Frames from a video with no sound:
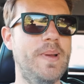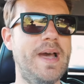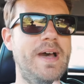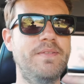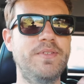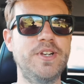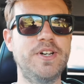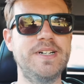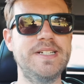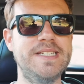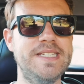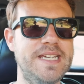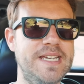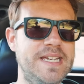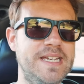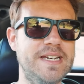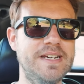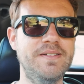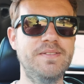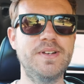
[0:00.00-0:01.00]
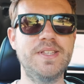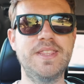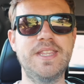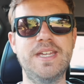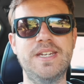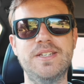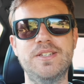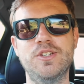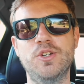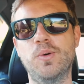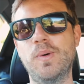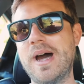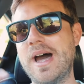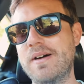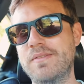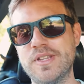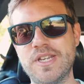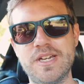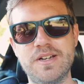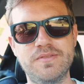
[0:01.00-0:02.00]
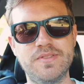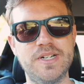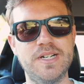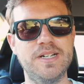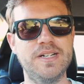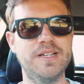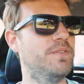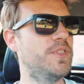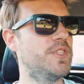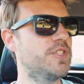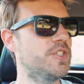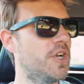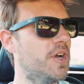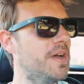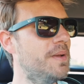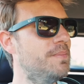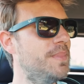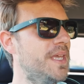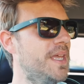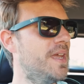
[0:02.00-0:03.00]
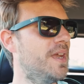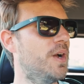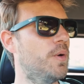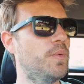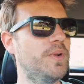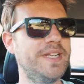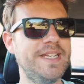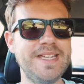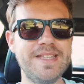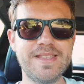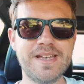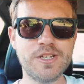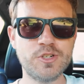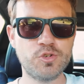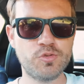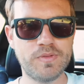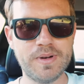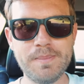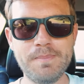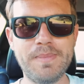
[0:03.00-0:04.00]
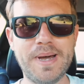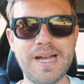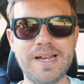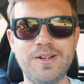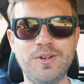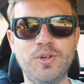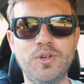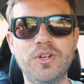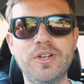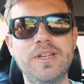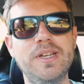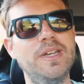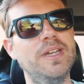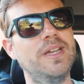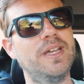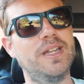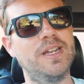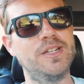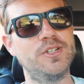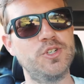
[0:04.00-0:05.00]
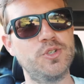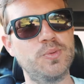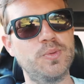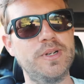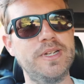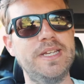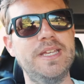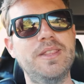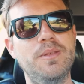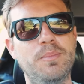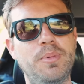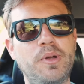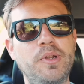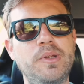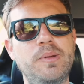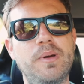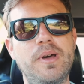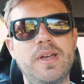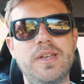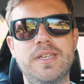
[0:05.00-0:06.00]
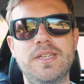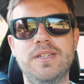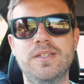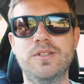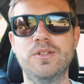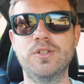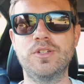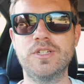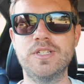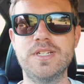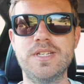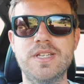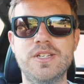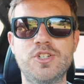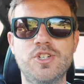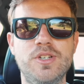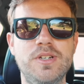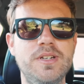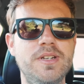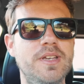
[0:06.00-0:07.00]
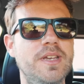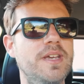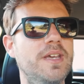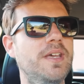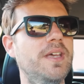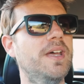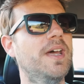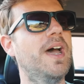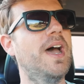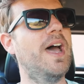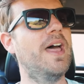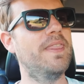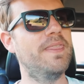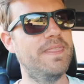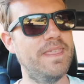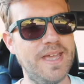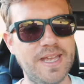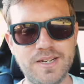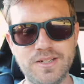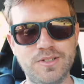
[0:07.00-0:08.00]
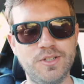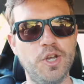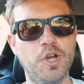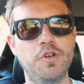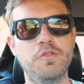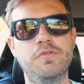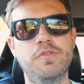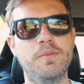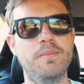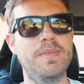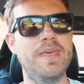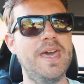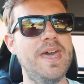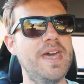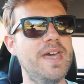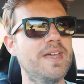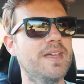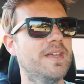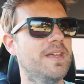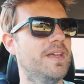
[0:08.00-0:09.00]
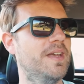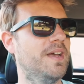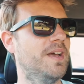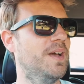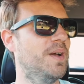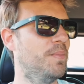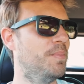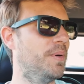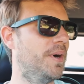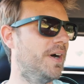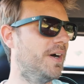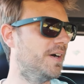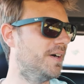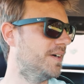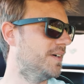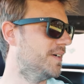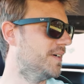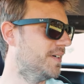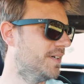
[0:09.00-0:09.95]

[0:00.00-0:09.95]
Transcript: you have an idea and then you'll have another. For the time being, I want to get that trim back on and I just want to get the bodywork in good condition and then go from there. But